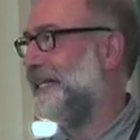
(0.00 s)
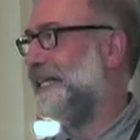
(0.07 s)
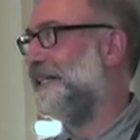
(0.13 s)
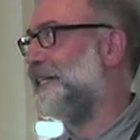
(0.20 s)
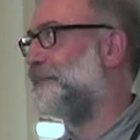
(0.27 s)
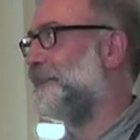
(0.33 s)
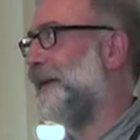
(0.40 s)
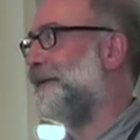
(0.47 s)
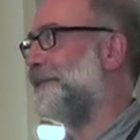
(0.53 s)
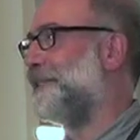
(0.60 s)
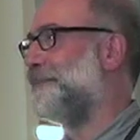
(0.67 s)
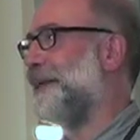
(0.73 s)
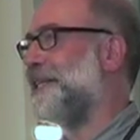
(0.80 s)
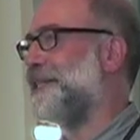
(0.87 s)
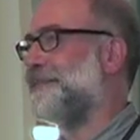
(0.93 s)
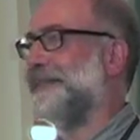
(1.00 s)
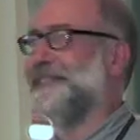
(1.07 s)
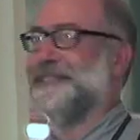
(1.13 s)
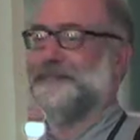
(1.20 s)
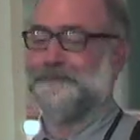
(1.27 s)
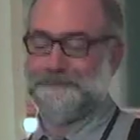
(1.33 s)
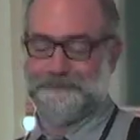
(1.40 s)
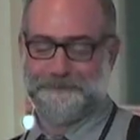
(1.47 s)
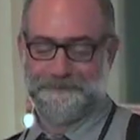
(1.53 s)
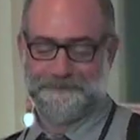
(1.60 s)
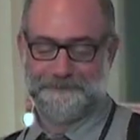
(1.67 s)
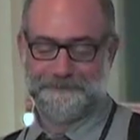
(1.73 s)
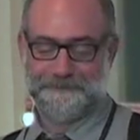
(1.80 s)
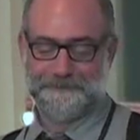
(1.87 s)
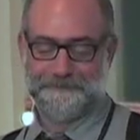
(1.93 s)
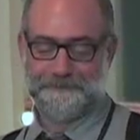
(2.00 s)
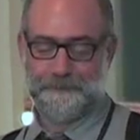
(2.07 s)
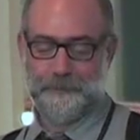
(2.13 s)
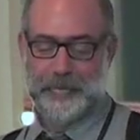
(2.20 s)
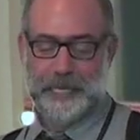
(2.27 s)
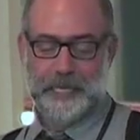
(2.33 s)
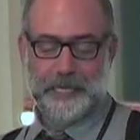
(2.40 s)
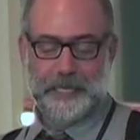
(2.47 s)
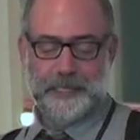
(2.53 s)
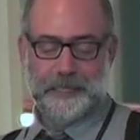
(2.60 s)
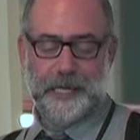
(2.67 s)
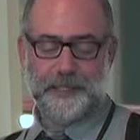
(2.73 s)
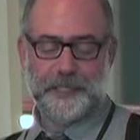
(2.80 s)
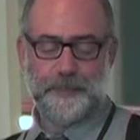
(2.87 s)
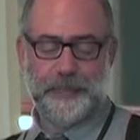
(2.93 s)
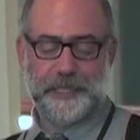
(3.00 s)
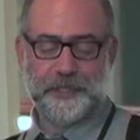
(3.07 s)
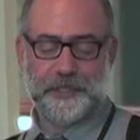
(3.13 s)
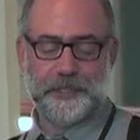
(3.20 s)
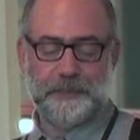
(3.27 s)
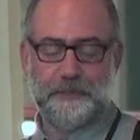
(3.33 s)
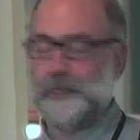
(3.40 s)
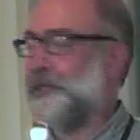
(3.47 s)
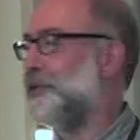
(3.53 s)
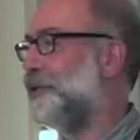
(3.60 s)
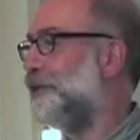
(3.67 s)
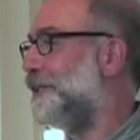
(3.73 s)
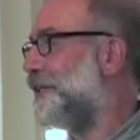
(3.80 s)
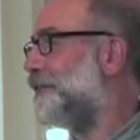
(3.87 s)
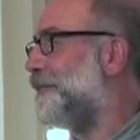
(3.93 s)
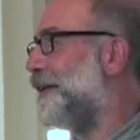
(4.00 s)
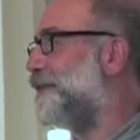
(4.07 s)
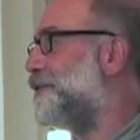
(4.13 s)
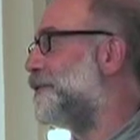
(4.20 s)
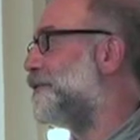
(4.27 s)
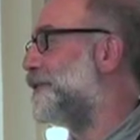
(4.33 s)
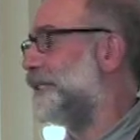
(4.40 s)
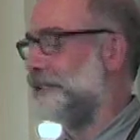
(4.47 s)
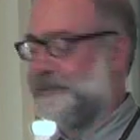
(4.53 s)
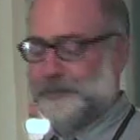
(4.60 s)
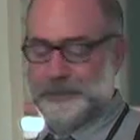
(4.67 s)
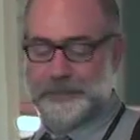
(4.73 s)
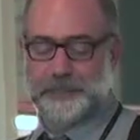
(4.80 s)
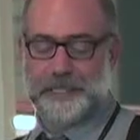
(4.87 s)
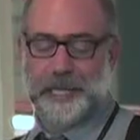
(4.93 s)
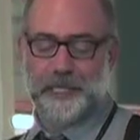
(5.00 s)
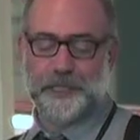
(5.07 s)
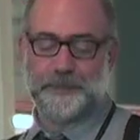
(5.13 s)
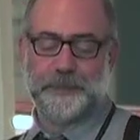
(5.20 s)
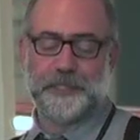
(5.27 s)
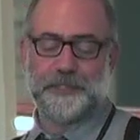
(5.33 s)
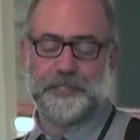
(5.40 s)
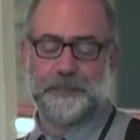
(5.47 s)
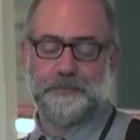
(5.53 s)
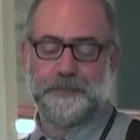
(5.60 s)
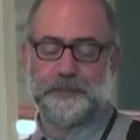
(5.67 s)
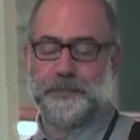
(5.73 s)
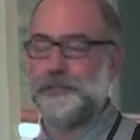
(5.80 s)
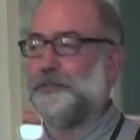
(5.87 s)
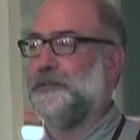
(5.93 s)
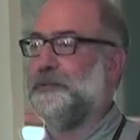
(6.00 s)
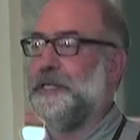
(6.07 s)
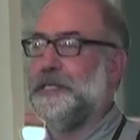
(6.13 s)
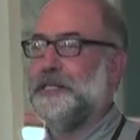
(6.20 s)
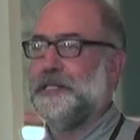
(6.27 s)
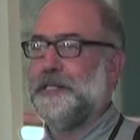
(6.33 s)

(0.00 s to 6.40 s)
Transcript: in his parents' basement. Not to mention early adventures in salesmanship to